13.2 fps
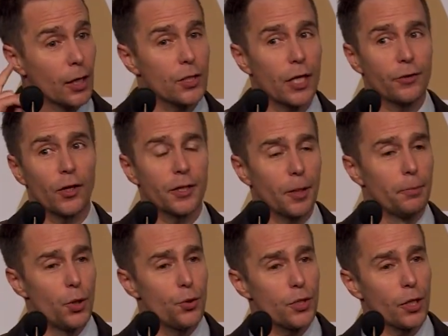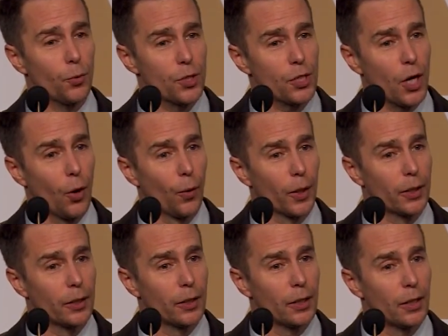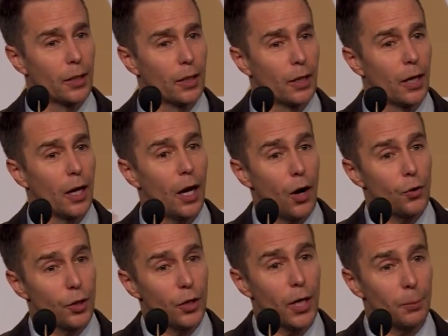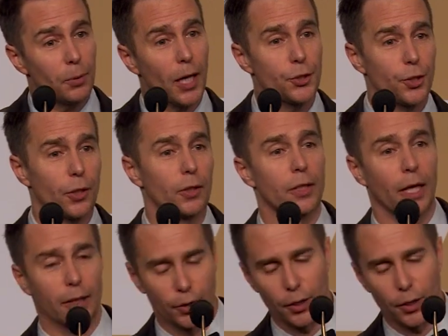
Because I thought the music was going. Yep. Oh, good. I'm glad you heard that.